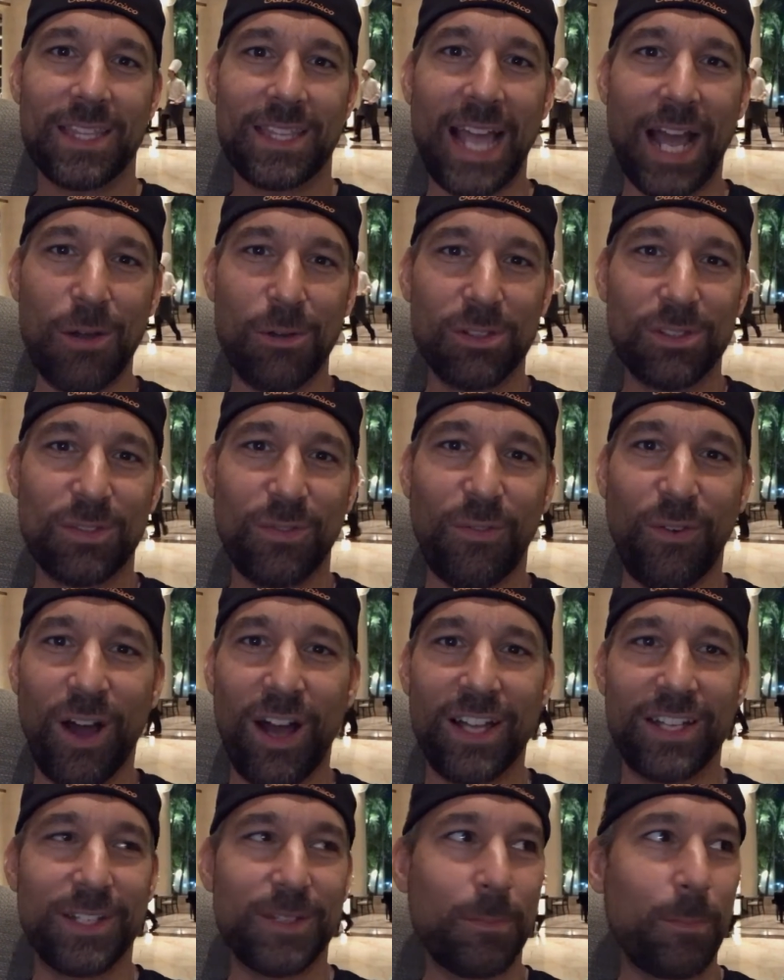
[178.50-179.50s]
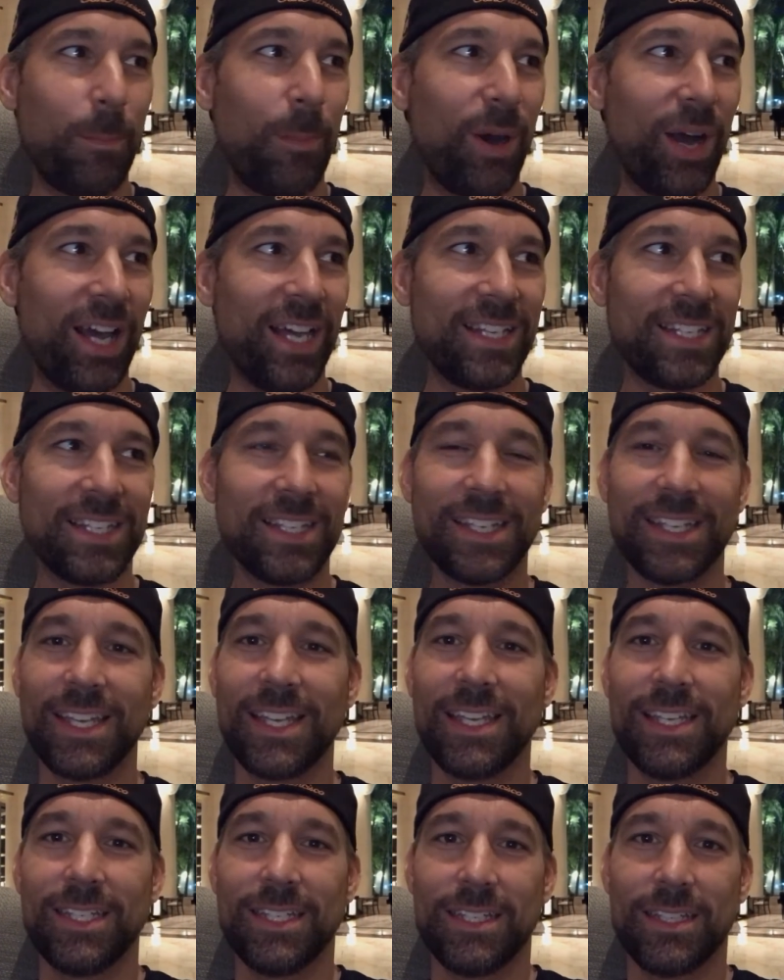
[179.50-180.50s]
That was fun, but
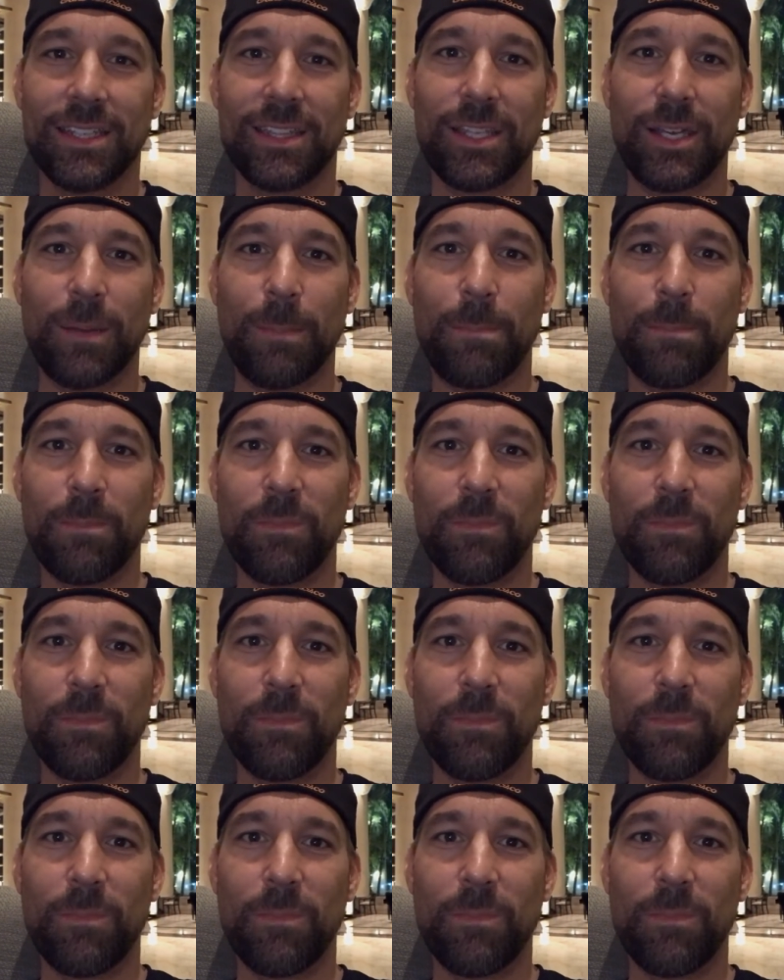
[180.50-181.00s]
the